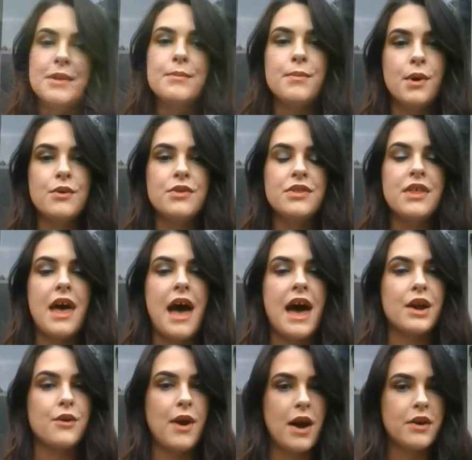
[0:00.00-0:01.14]
both
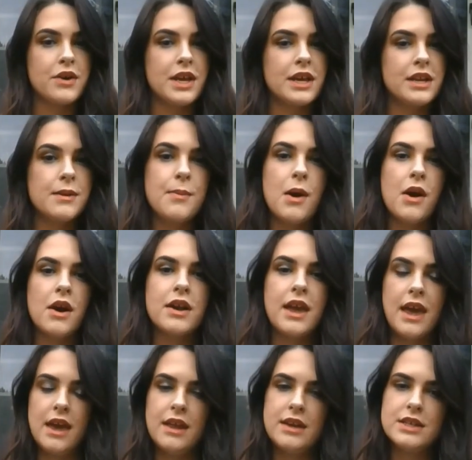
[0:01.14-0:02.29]
at Crowder County Park
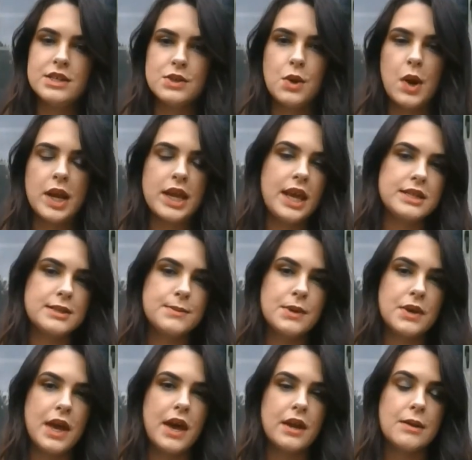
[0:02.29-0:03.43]
and historic Yates Mill
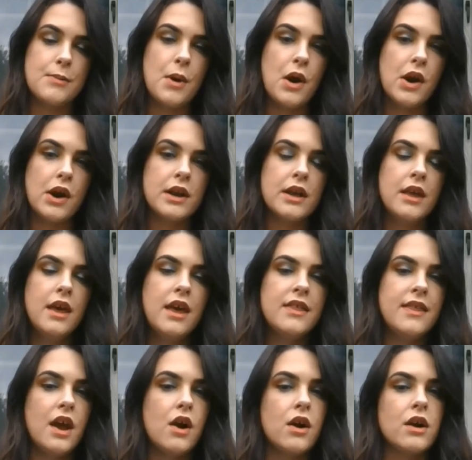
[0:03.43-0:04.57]
County Park.
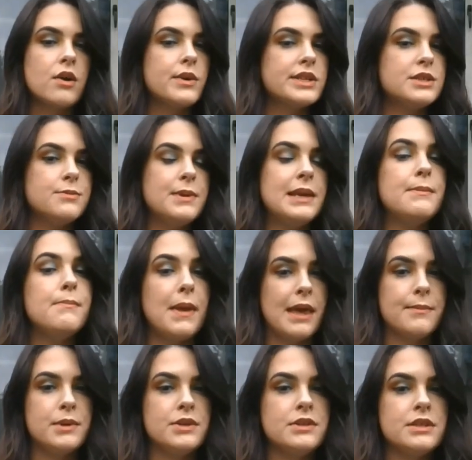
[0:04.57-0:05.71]
They are going to be
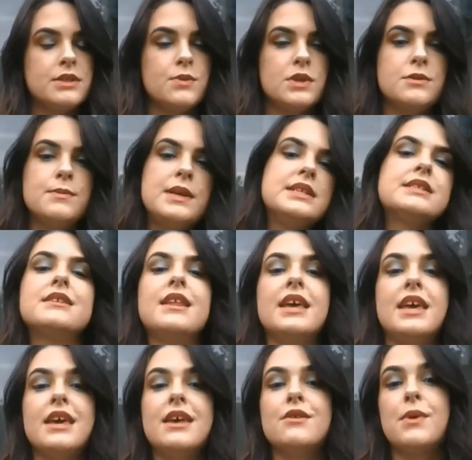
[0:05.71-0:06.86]
mammals, which means that they
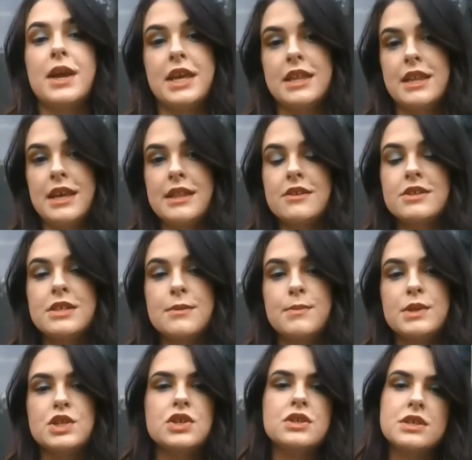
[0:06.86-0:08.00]
can regulate their
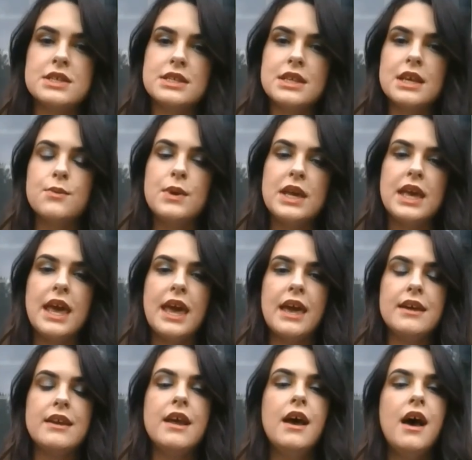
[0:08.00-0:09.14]
temperature just like we
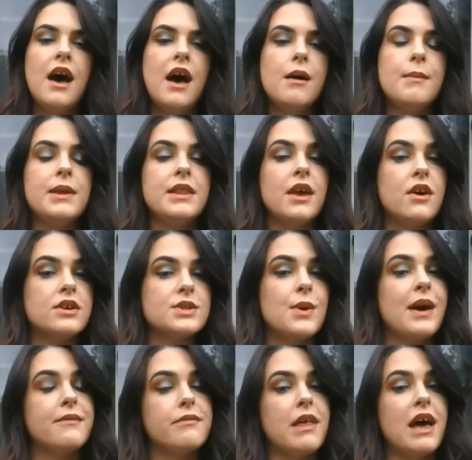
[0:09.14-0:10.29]
can, um, and they also
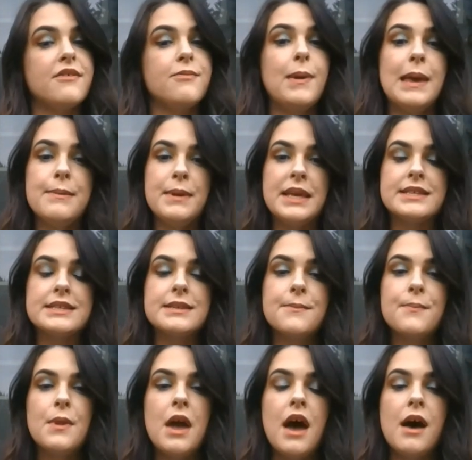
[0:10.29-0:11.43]
have live babies.
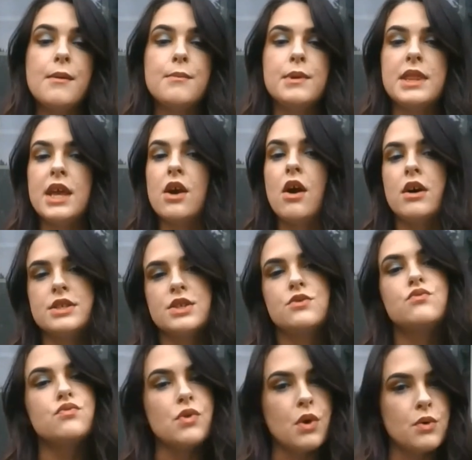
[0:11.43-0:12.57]
Um, but they are also
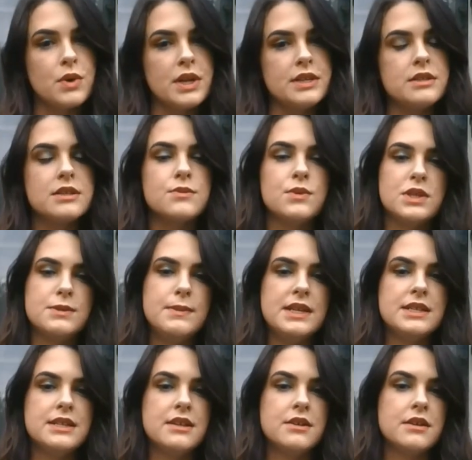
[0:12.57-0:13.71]
rodents, which
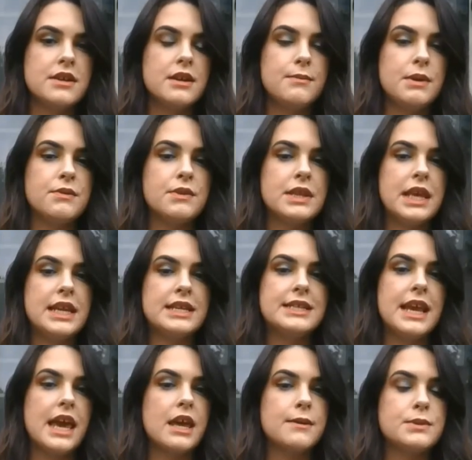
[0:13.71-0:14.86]
means they're going to be related
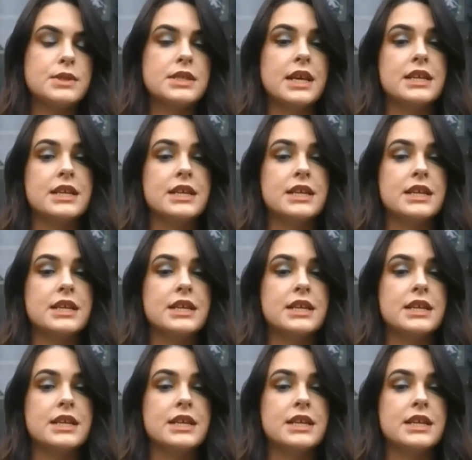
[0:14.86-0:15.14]
to animals like